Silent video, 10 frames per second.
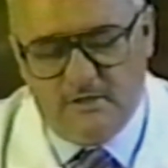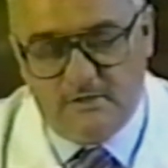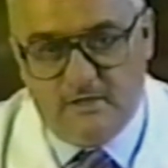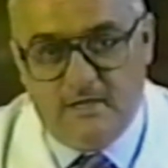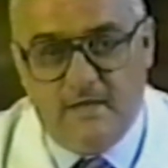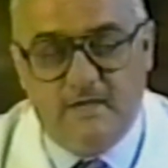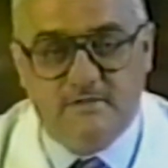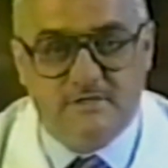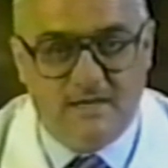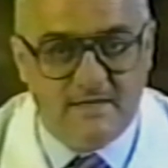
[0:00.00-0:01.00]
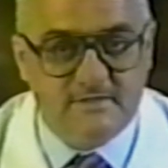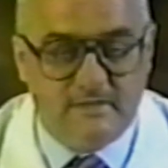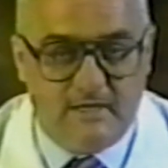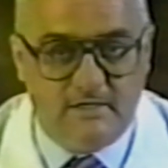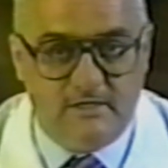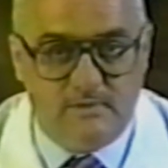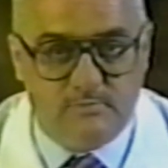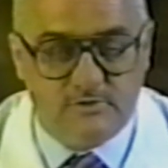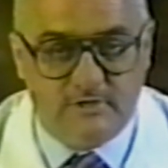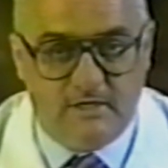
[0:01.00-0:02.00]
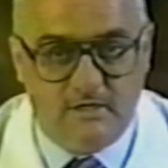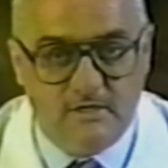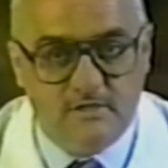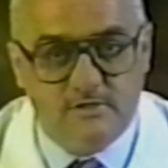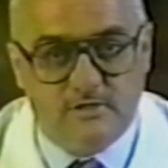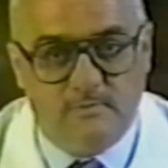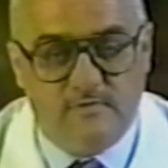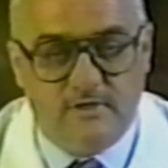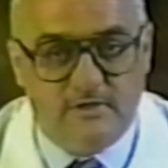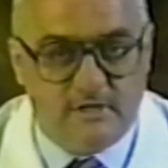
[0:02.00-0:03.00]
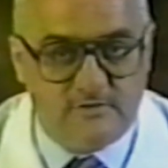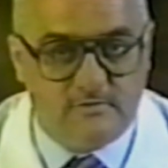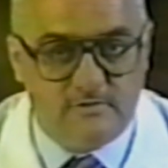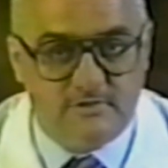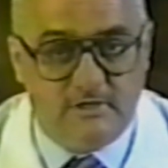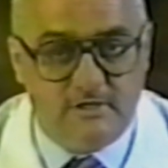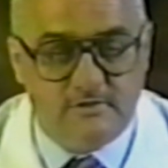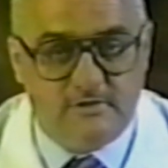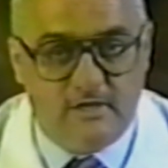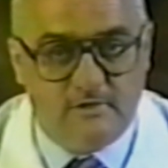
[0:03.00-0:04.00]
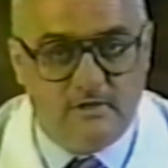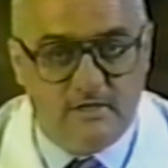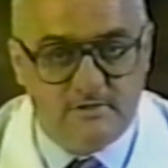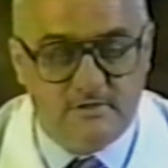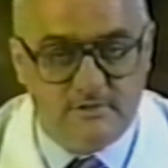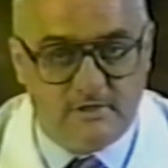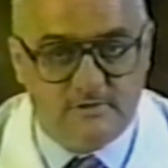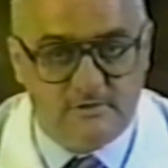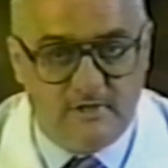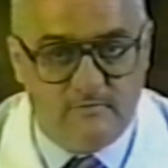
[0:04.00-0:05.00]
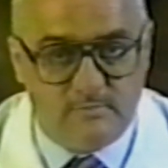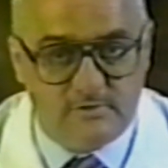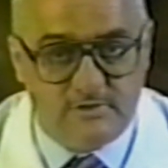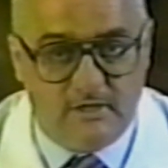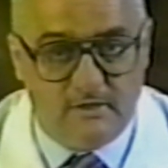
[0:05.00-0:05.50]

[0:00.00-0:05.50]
Today, it's less than 18%. Some of the industrial cities are down to less than 6 or 7%.